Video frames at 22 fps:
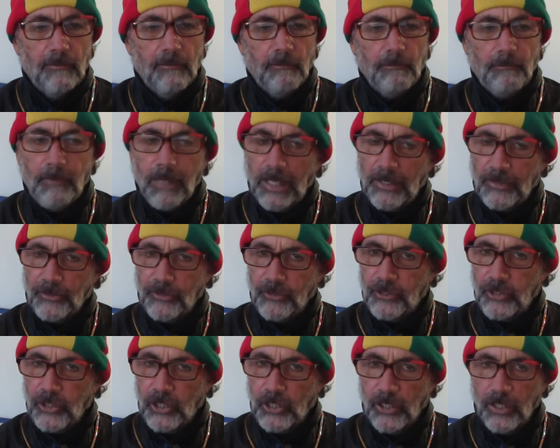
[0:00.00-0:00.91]

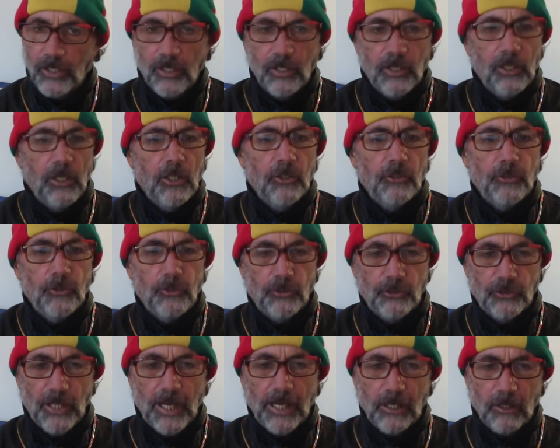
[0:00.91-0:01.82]
But to
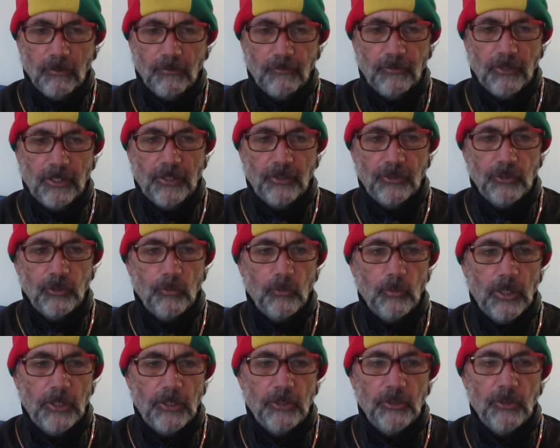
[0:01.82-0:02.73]
sacrifice
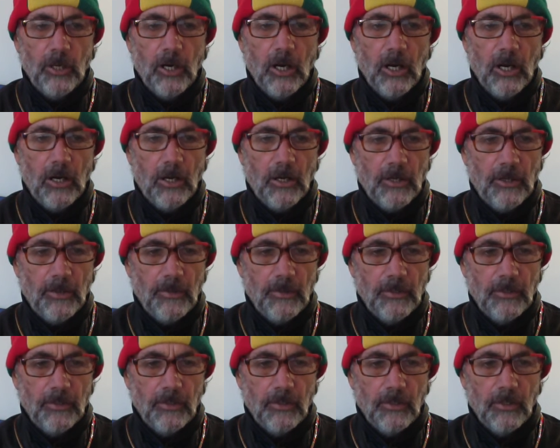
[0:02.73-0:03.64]
what you are
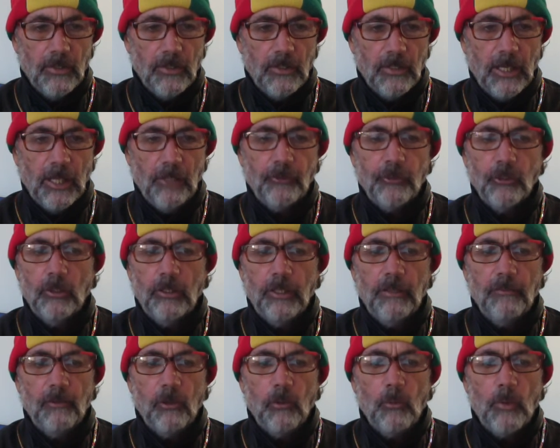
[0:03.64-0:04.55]
and to
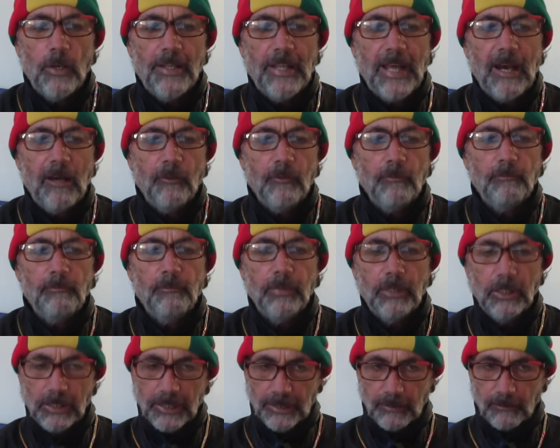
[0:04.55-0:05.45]
live without
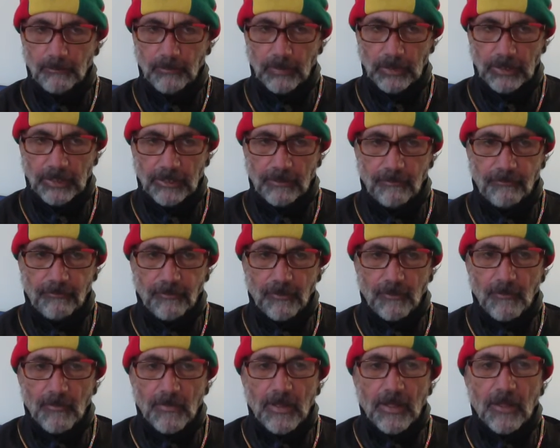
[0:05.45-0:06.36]
belief,
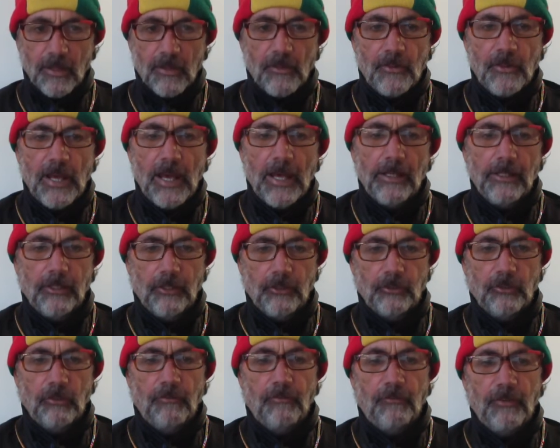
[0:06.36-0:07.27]
that
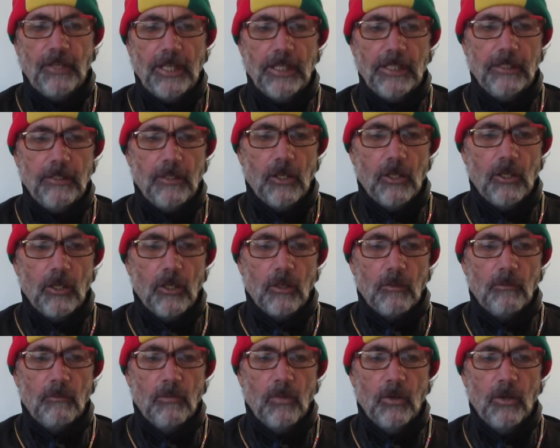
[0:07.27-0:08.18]
is a fate
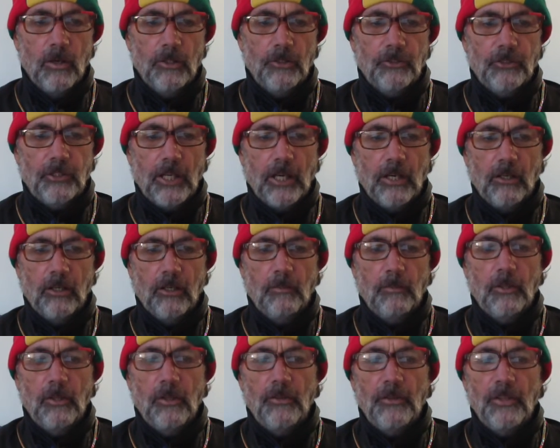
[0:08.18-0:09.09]
more
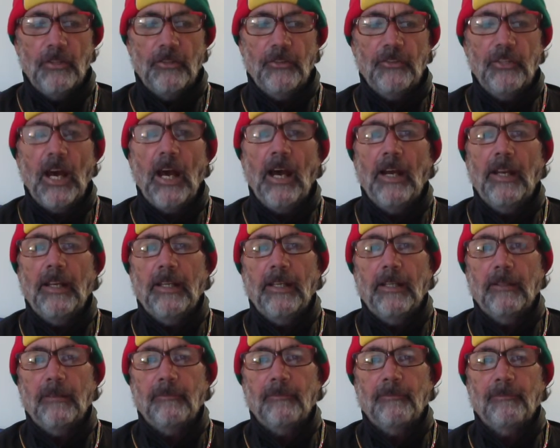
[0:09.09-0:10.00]
terrible than
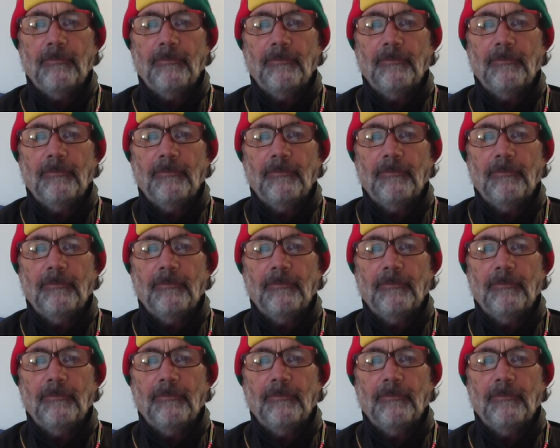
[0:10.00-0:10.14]
dying.